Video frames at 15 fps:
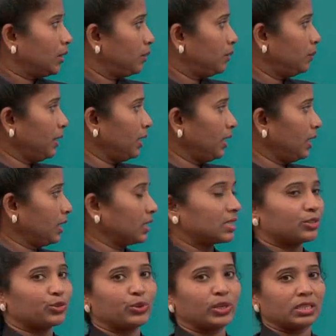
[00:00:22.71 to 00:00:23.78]
The meaning
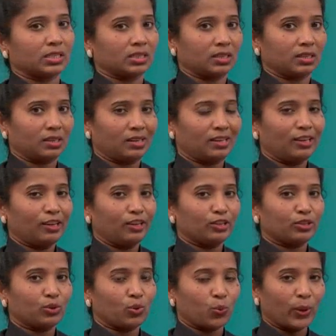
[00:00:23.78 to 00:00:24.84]
stress.
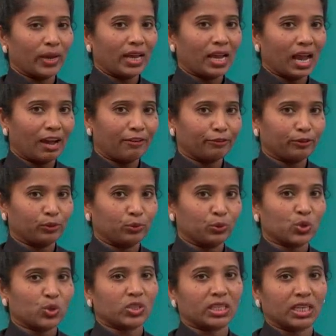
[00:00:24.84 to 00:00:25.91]
So we have to
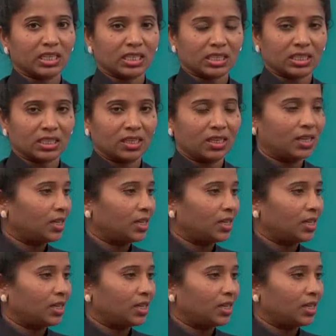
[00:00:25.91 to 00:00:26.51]
stress